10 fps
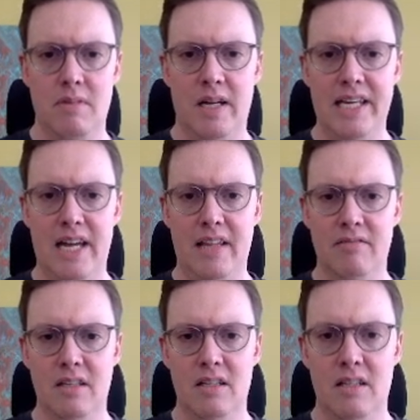Again,
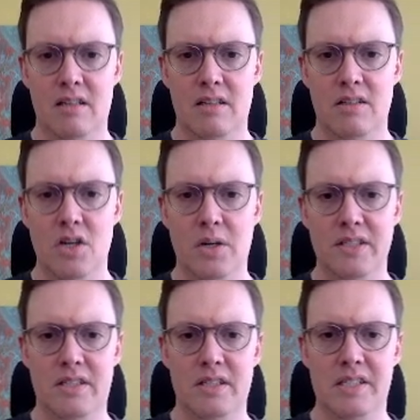
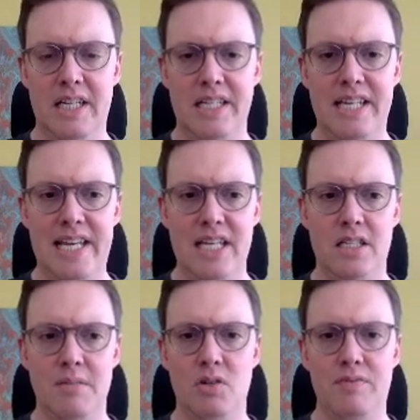notice this nice
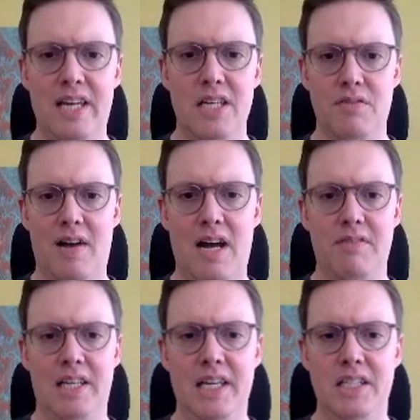handy move h5.
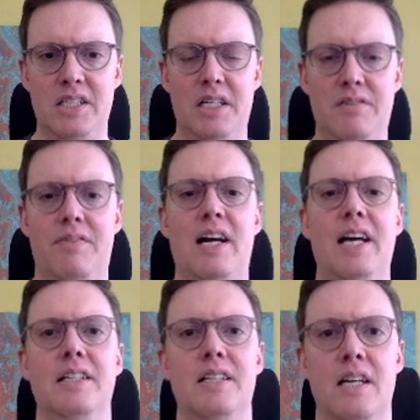The king is going to
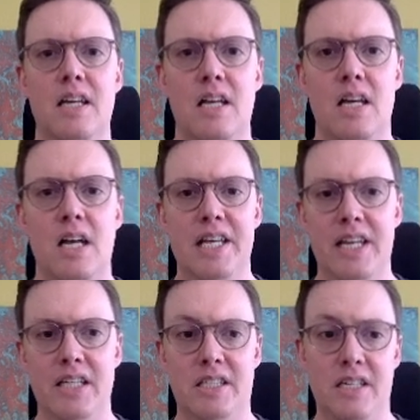find a
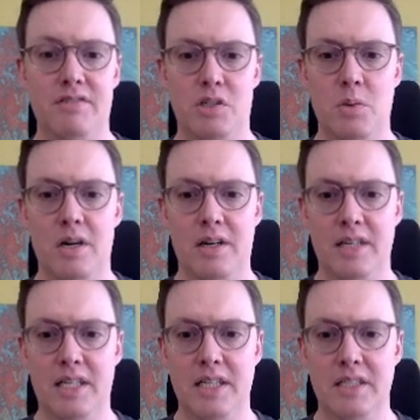nice safe square on the
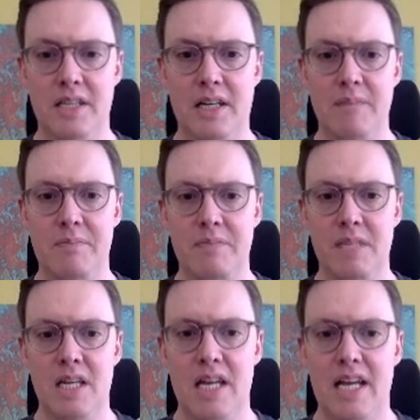king side.
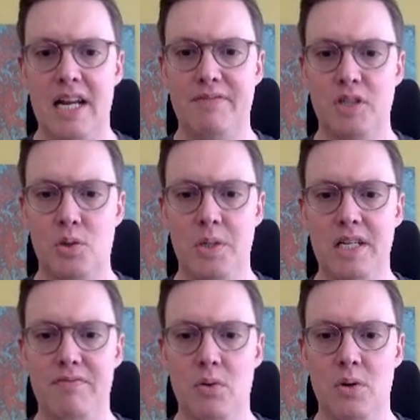And after queen
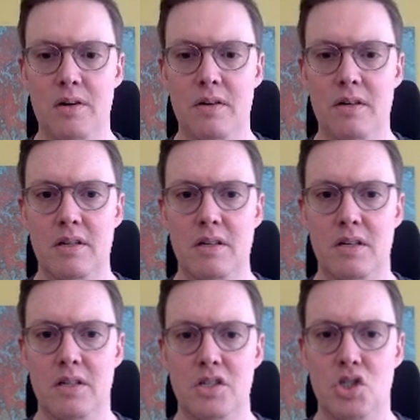e4,
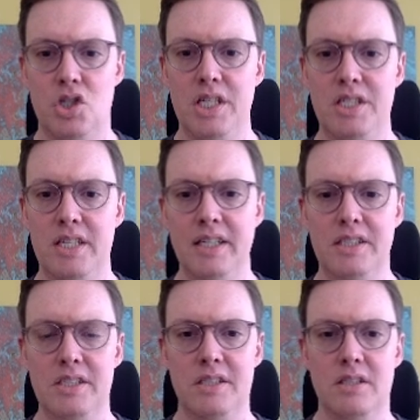
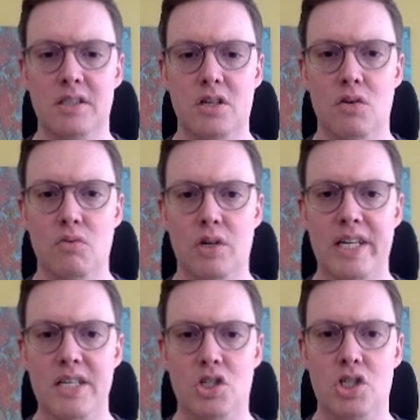g6, rook
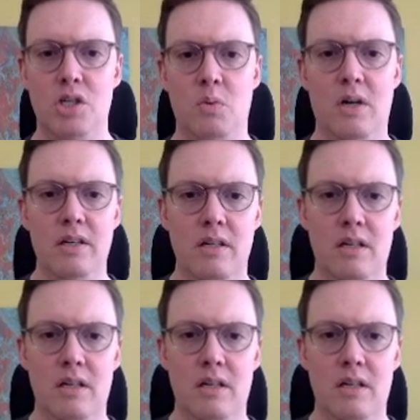hg1,